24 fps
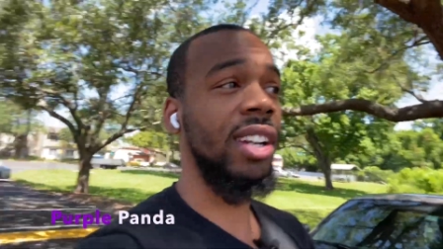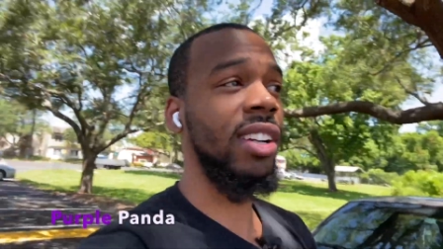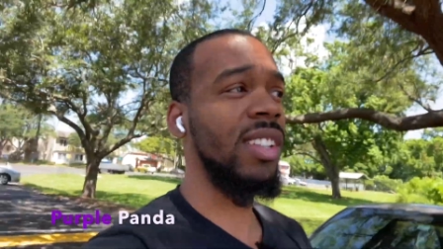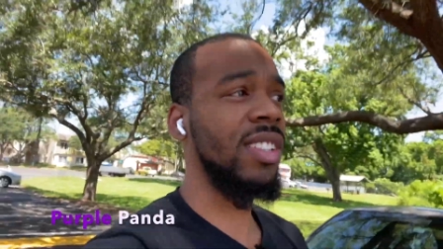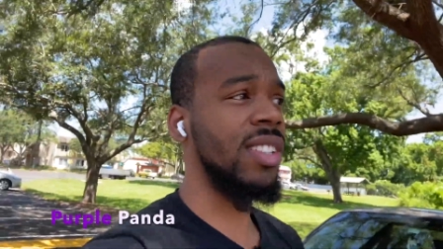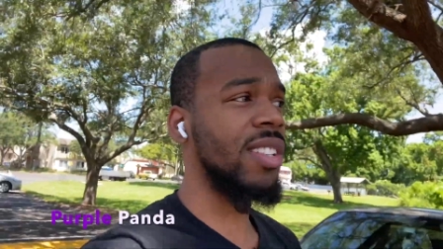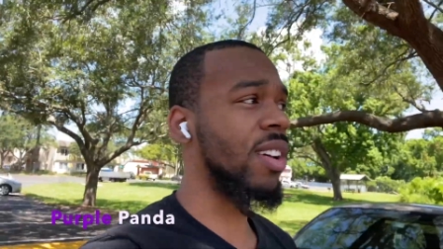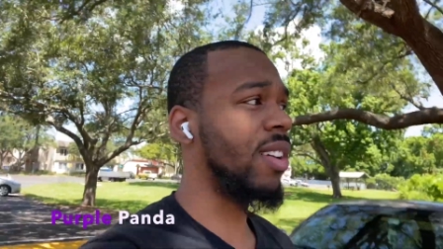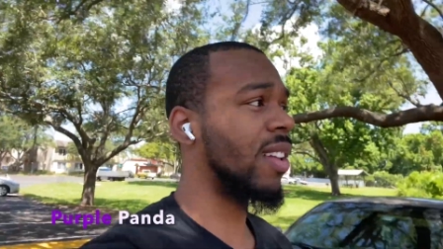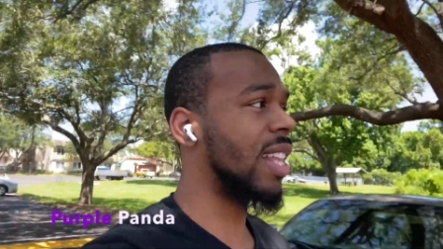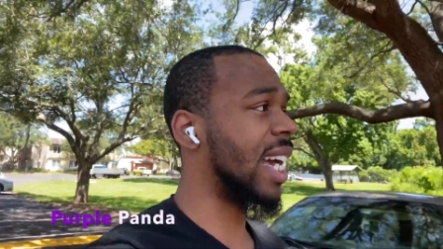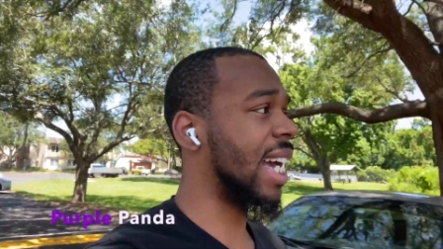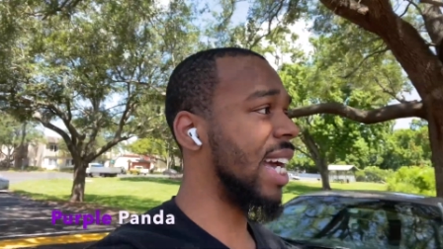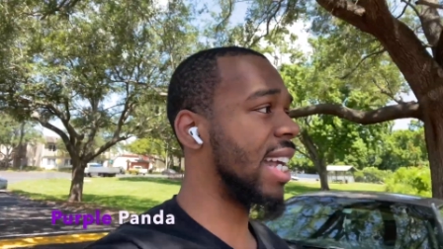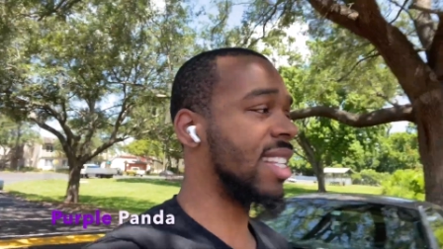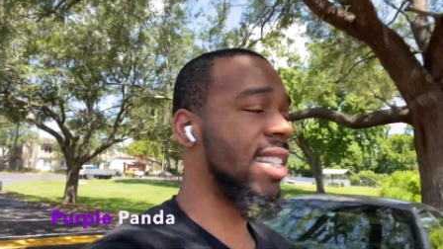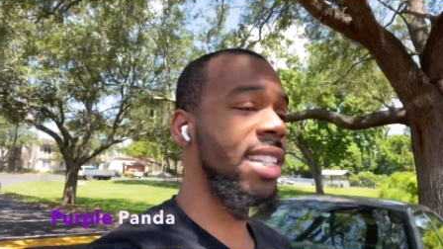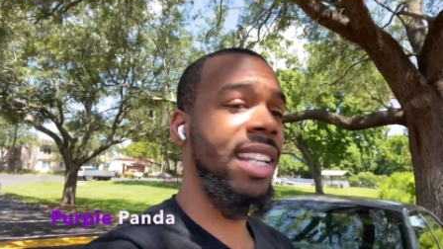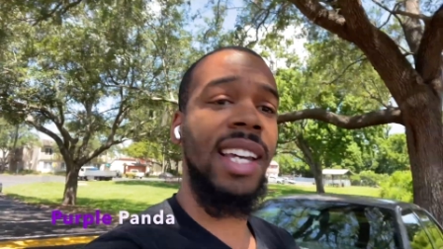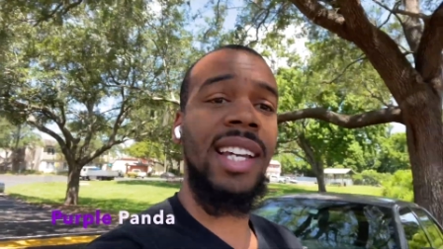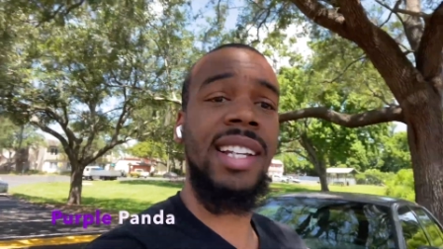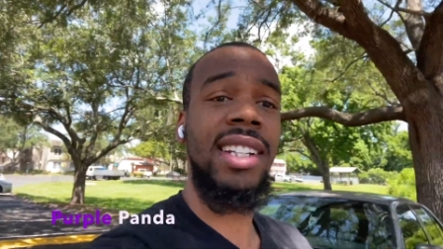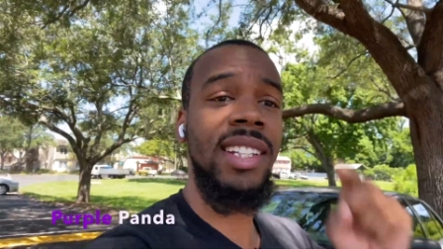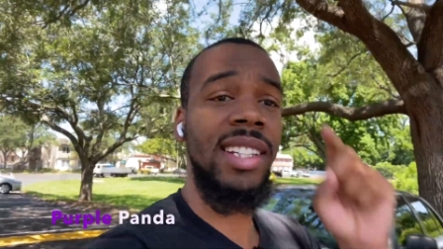So like I
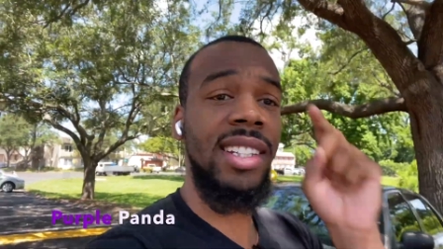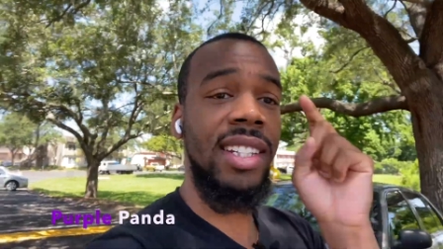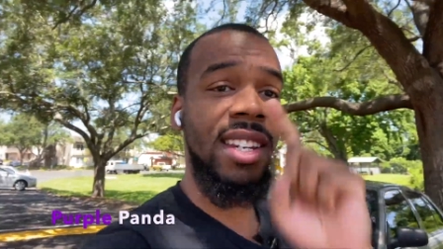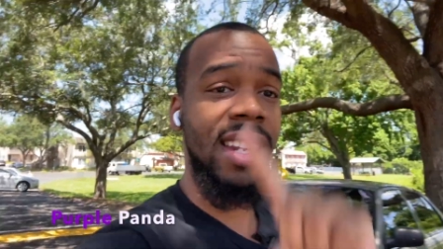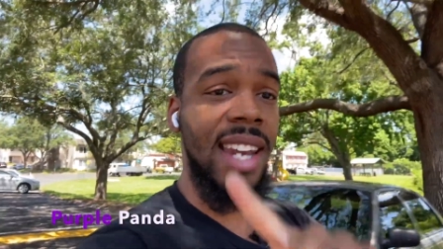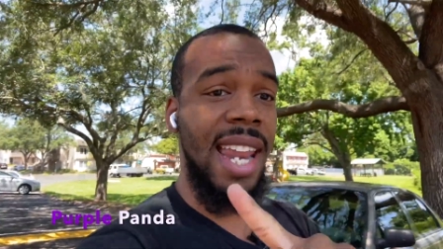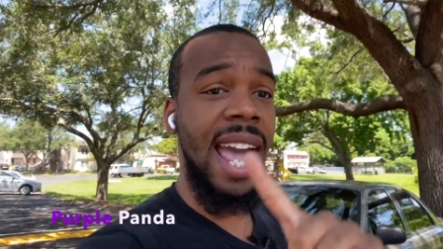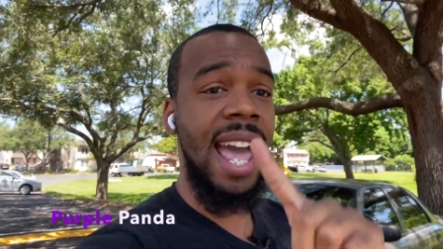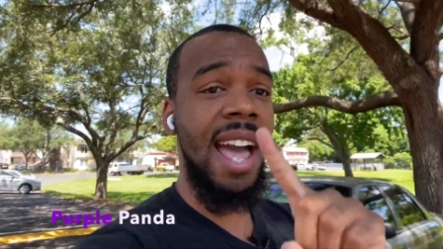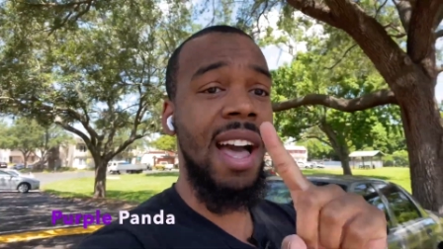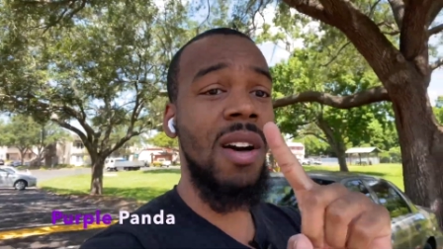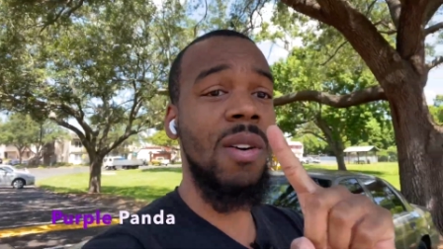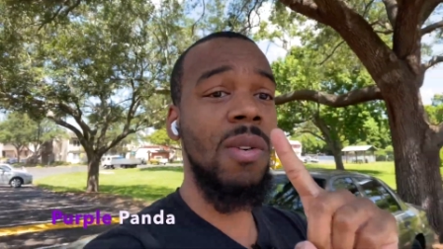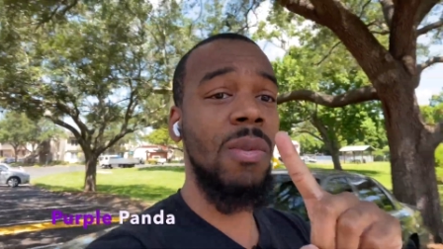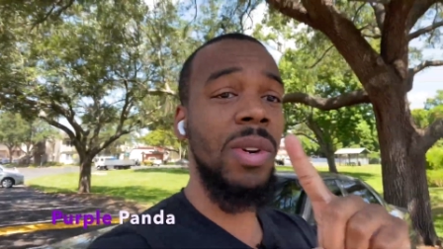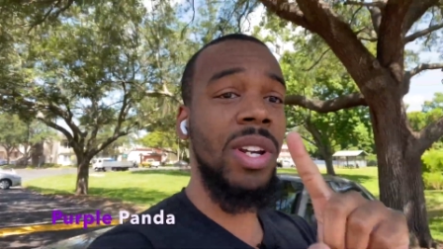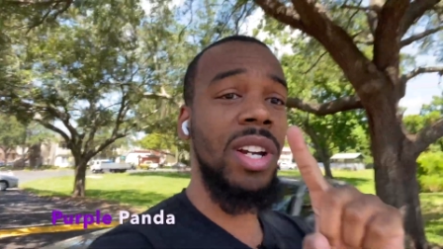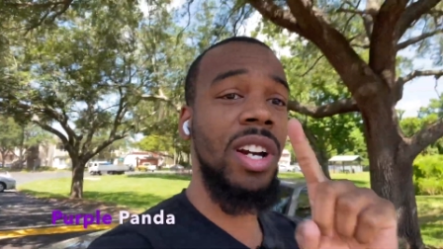said, now we are